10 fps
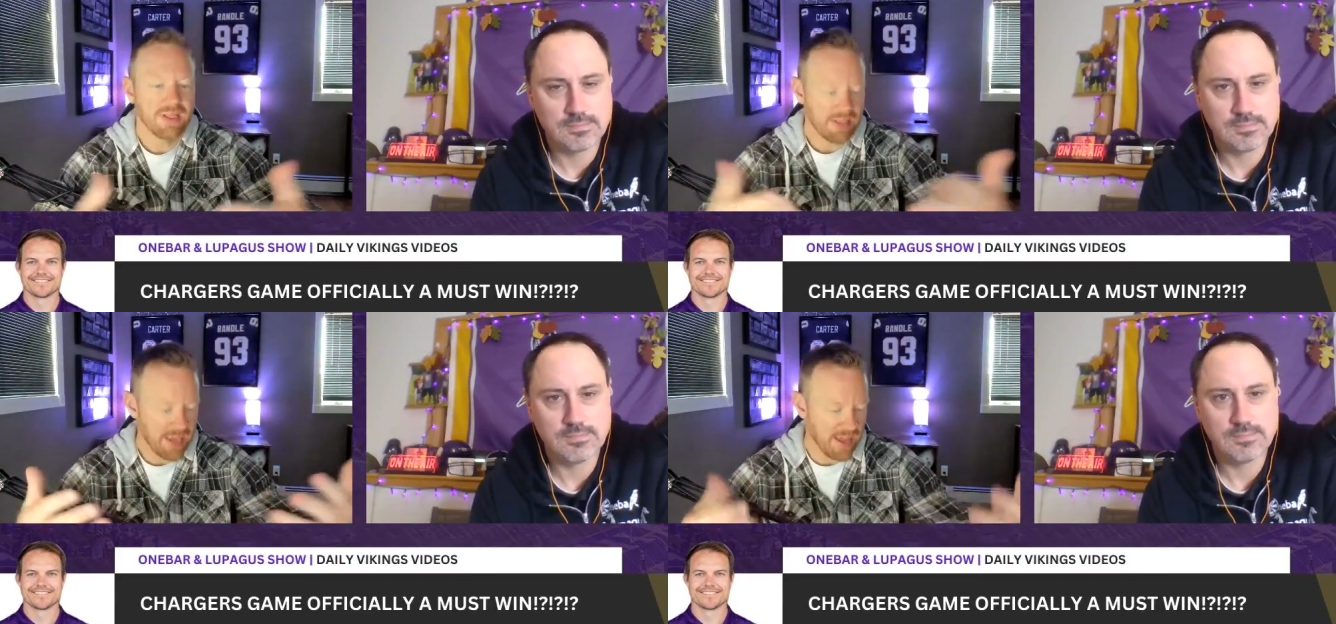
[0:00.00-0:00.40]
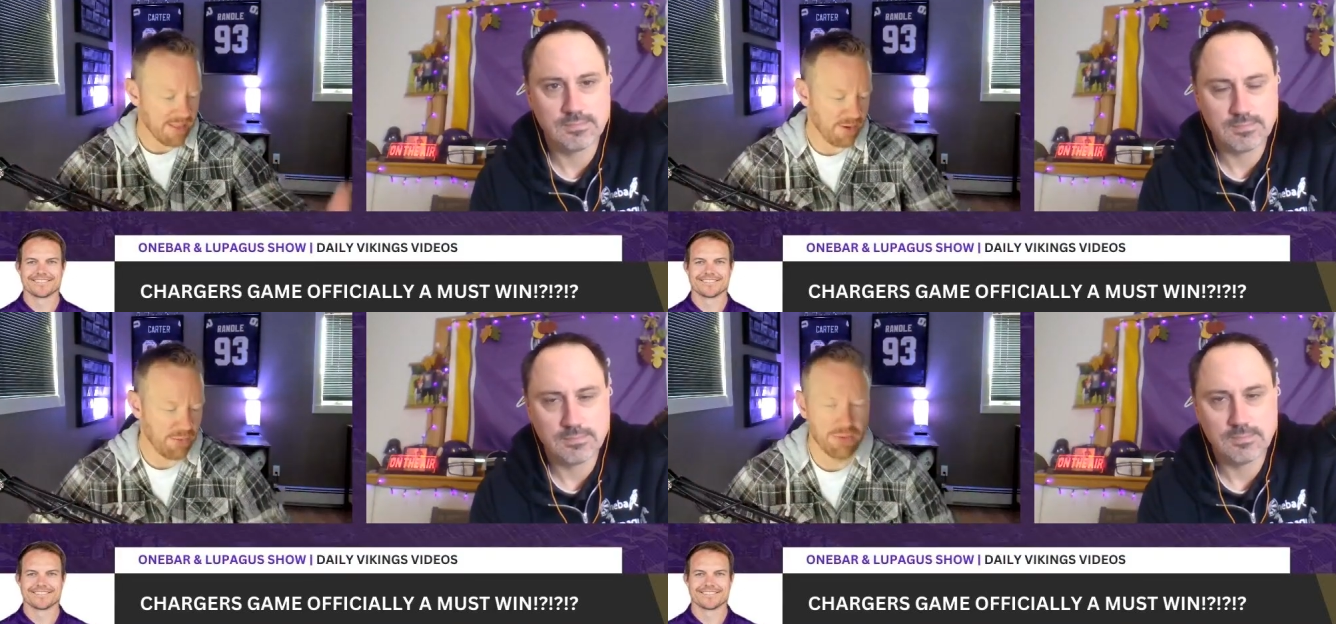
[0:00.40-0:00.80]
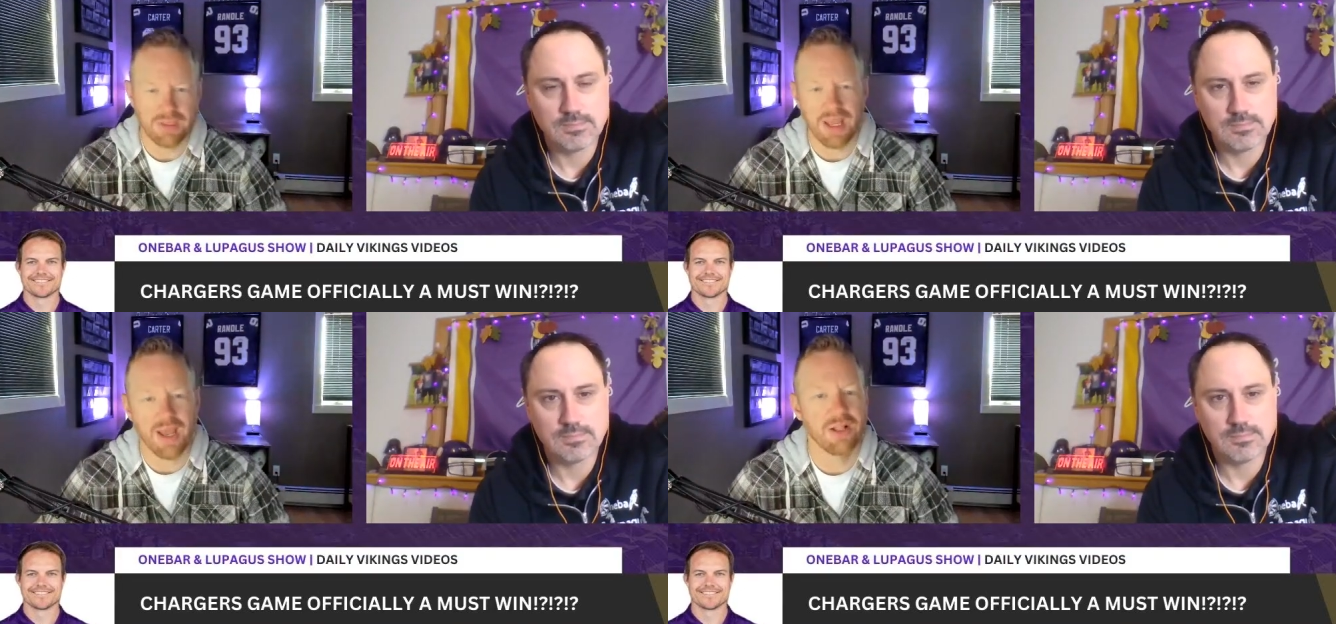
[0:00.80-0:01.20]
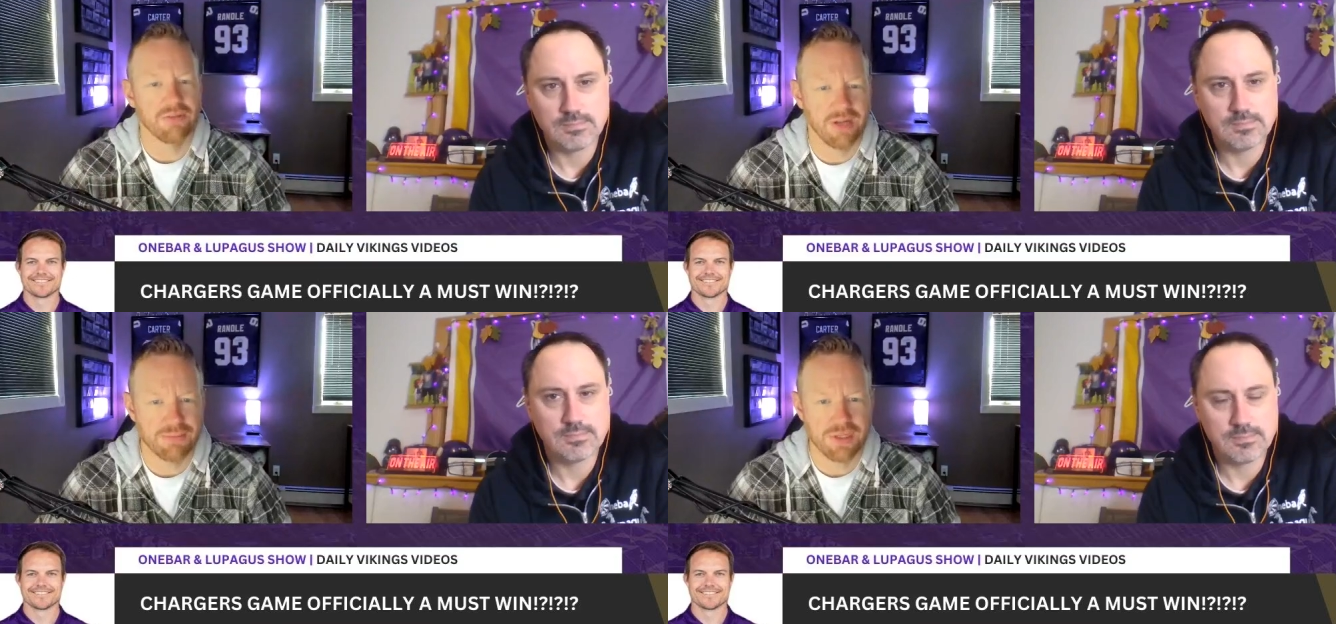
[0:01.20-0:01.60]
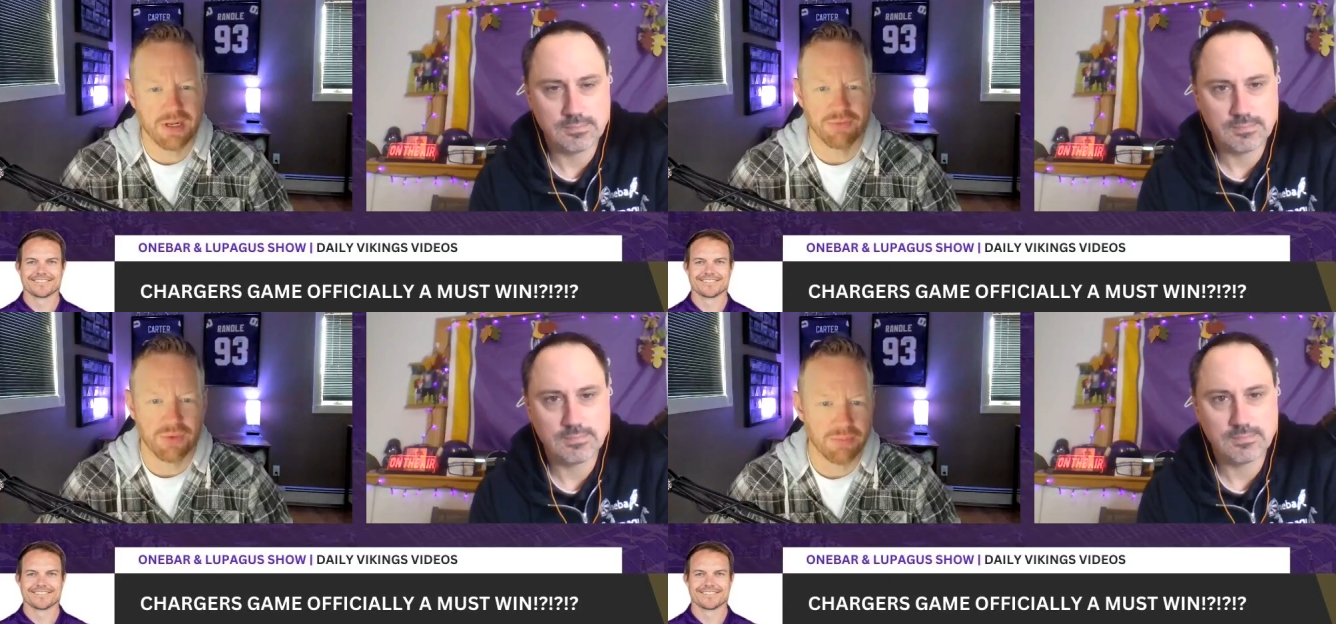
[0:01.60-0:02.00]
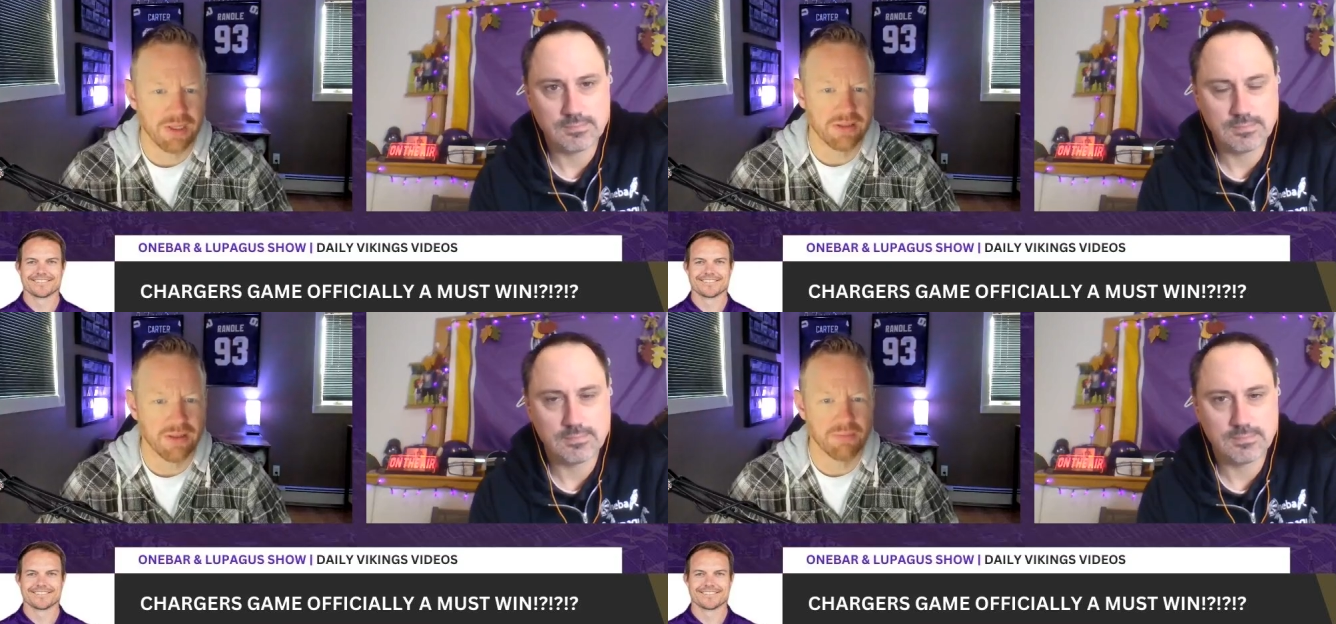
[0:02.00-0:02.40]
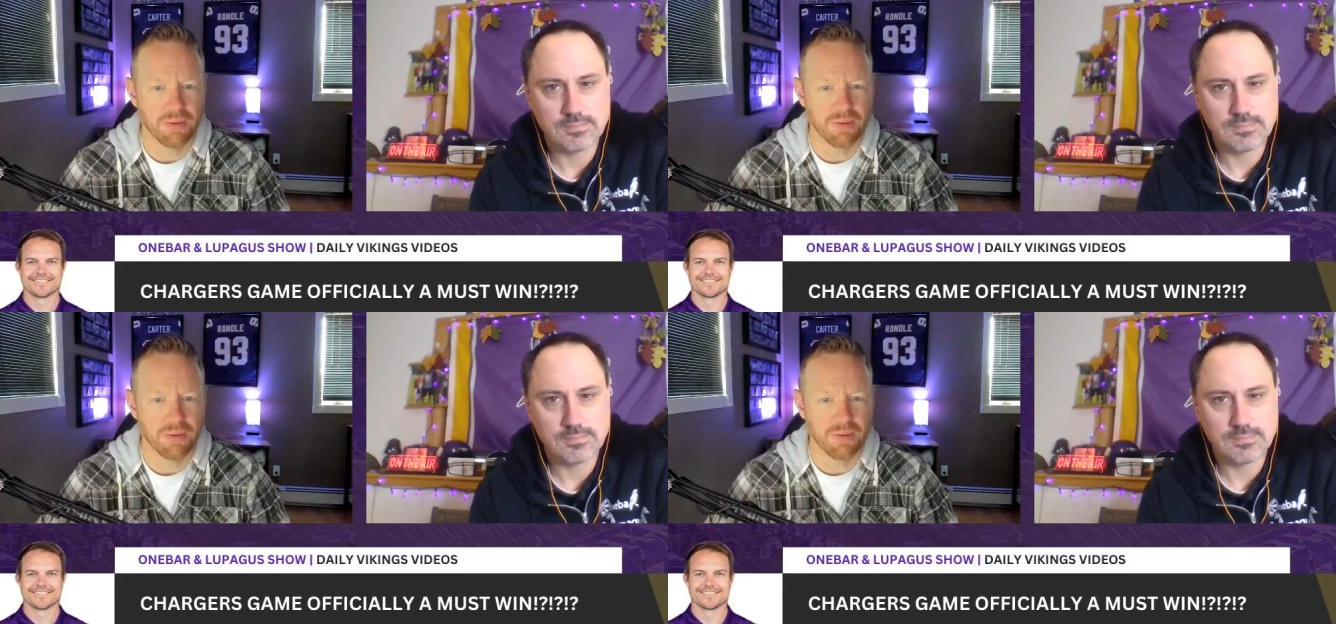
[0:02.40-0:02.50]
Speaker 1: Yeah, it would be a hell of an upset if we beat them.